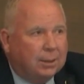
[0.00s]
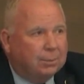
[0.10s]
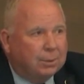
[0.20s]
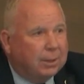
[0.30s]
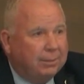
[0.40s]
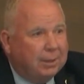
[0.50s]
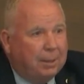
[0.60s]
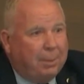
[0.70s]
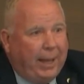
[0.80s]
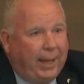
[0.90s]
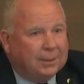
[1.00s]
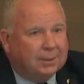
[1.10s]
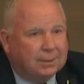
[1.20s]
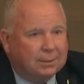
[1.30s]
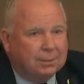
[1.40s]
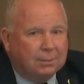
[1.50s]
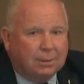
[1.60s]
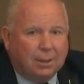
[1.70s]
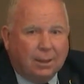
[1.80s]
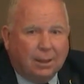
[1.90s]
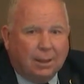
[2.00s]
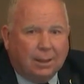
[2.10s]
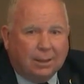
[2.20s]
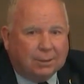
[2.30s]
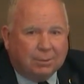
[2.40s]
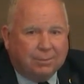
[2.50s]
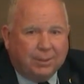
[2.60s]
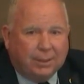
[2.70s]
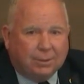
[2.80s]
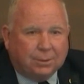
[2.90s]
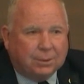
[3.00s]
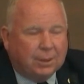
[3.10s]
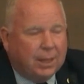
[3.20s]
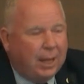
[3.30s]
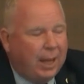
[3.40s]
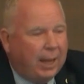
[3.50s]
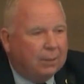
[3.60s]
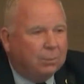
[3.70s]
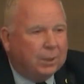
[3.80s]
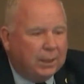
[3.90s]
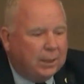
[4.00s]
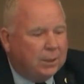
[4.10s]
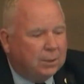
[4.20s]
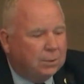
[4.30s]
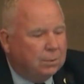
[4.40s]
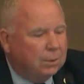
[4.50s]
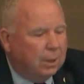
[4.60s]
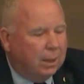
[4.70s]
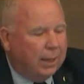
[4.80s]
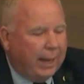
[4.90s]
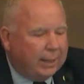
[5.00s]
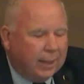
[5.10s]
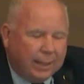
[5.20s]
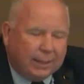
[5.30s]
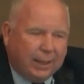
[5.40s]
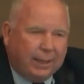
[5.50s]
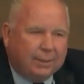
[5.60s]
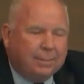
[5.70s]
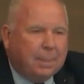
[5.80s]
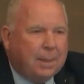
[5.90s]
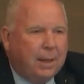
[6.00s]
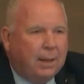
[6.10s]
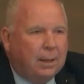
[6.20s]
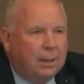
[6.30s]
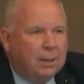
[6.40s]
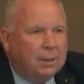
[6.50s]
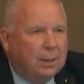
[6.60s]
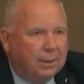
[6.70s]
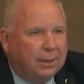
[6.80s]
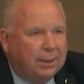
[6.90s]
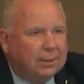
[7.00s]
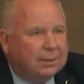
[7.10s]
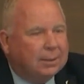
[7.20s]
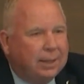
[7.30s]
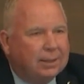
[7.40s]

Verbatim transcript: we're giving a pass to uh, electric vehicles, and we need to, uh, and, and again, Nothing is set in